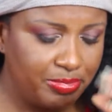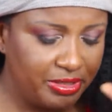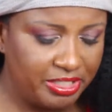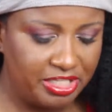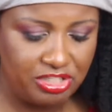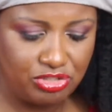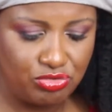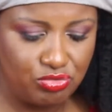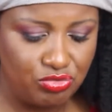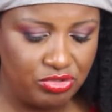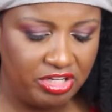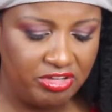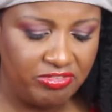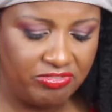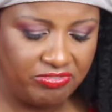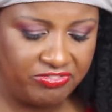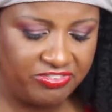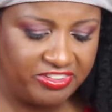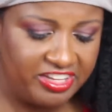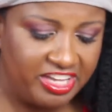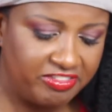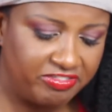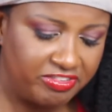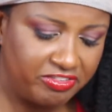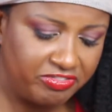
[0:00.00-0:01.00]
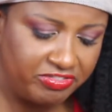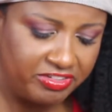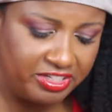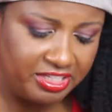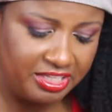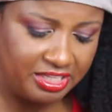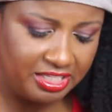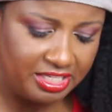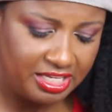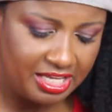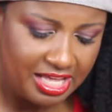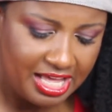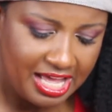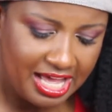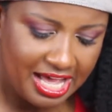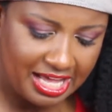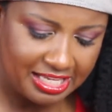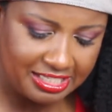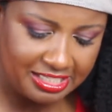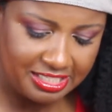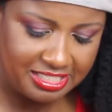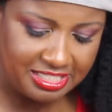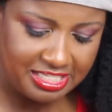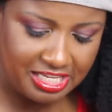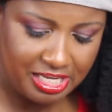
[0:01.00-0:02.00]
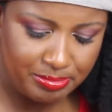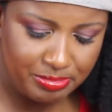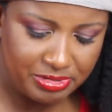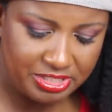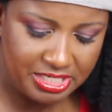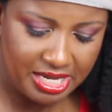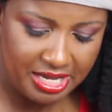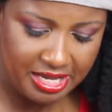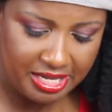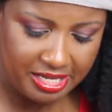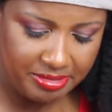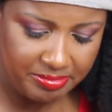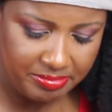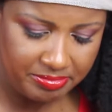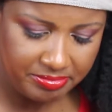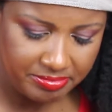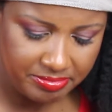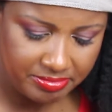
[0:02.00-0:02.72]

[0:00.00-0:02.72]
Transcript: but it's really flavorful at the same time.